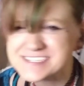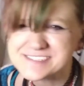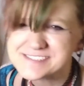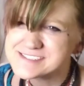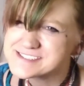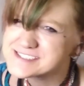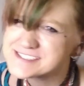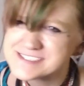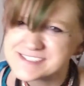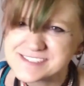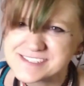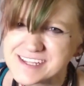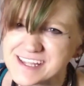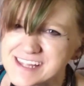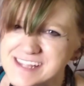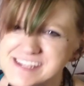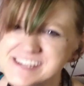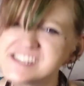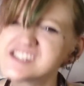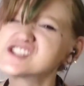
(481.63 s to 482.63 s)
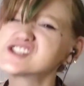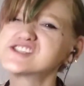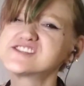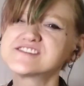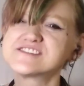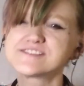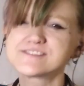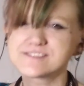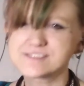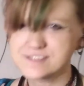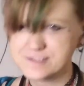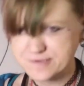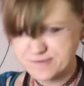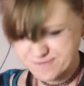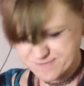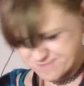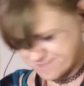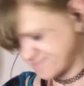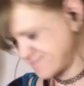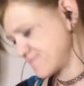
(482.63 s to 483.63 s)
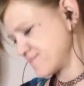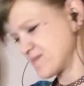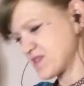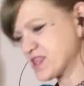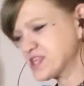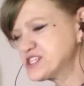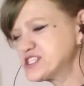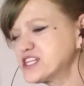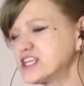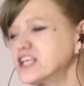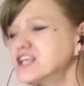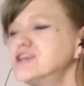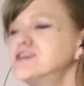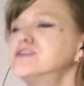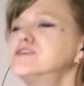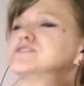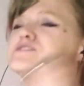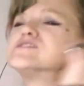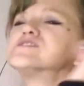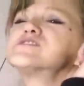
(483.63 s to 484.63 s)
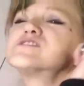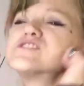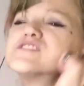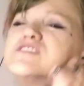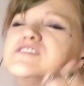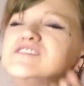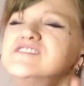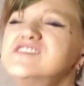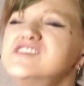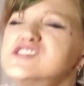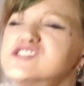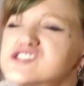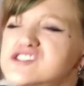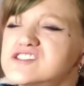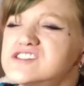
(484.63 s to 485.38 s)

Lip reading: just delicious. It is delicious.